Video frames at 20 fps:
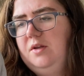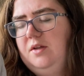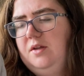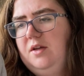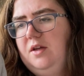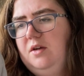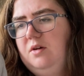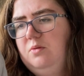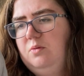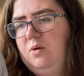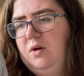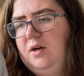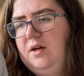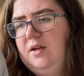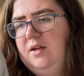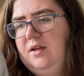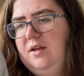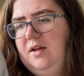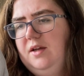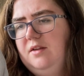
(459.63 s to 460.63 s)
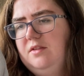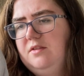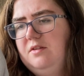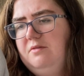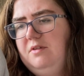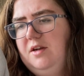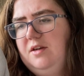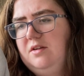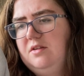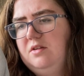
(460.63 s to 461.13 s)
and white, the
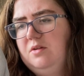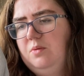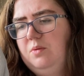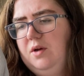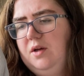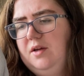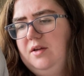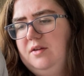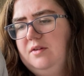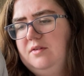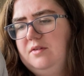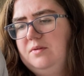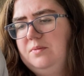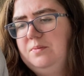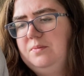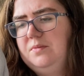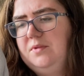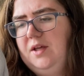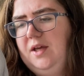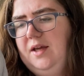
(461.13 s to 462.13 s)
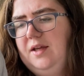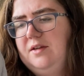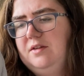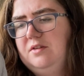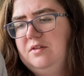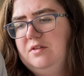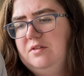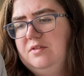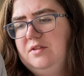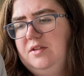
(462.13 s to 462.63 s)
red and the white and the
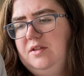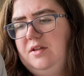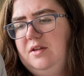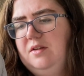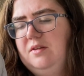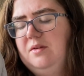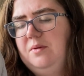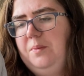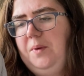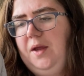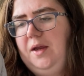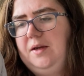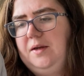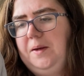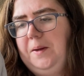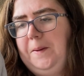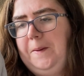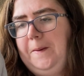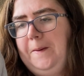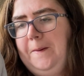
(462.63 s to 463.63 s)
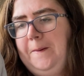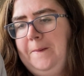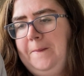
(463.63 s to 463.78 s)
handle in it and the pink.